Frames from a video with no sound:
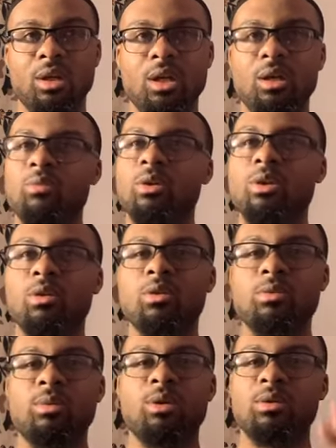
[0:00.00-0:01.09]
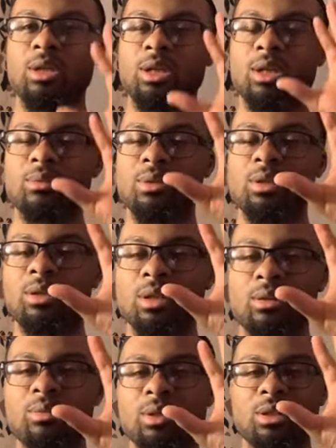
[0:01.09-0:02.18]
and what the ultimate goal is, he
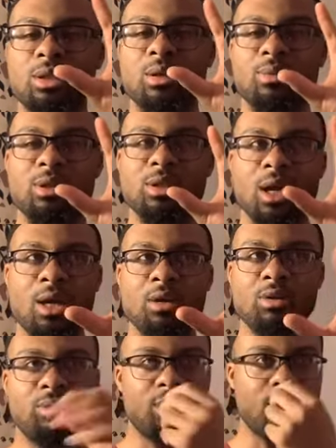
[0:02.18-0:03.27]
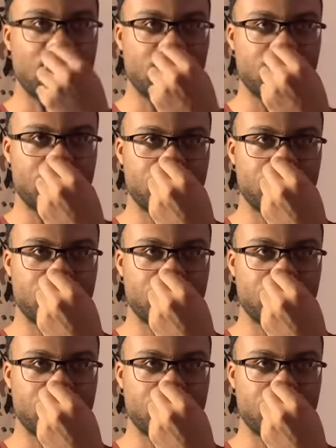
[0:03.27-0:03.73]
keeps keeping his eye on the prize.